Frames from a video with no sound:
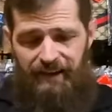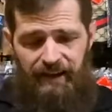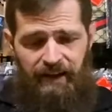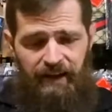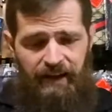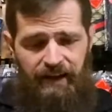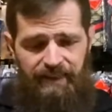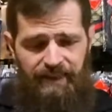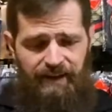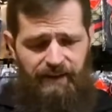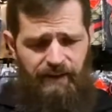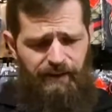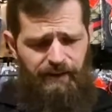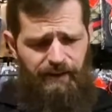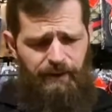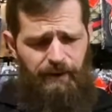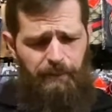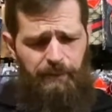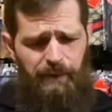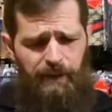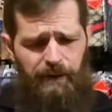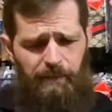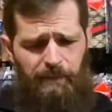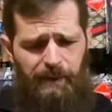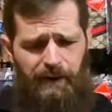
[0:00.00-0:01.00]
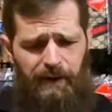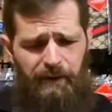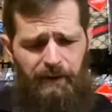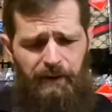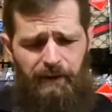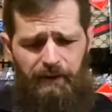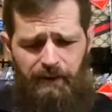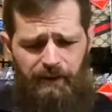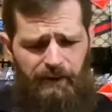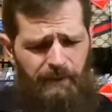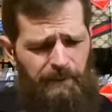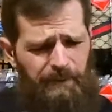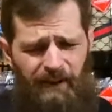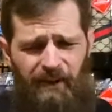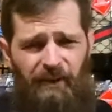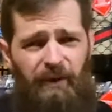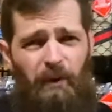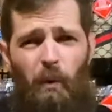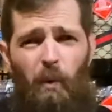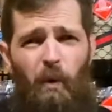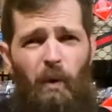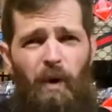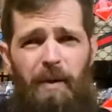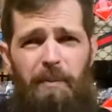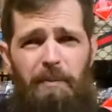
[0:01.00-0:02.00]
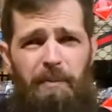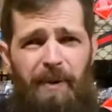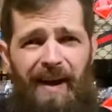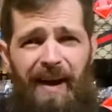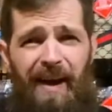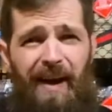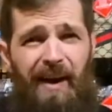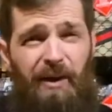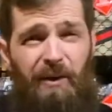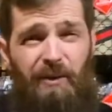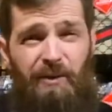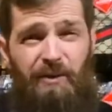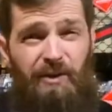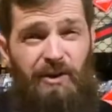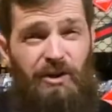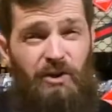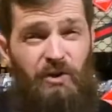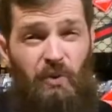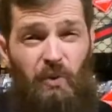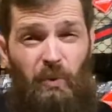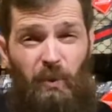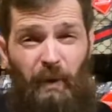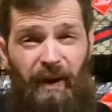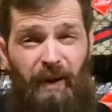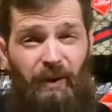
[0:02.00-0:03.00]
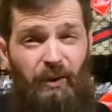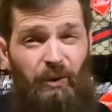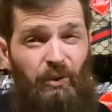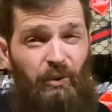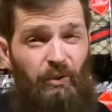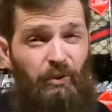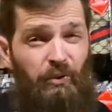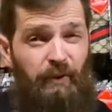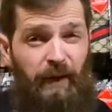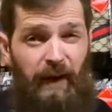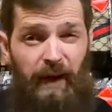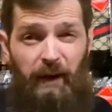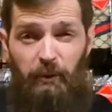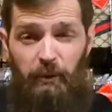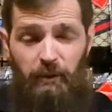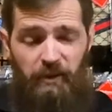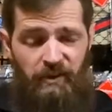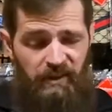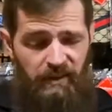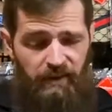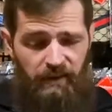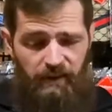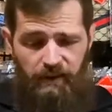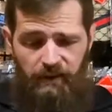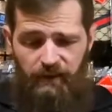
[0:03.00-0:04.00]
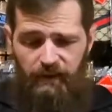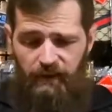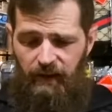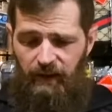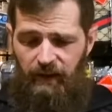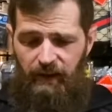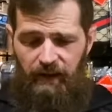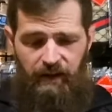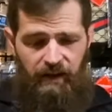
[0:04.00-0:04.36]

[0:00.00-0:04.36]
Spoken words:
I think it's something like 1 pound, 12 ounces.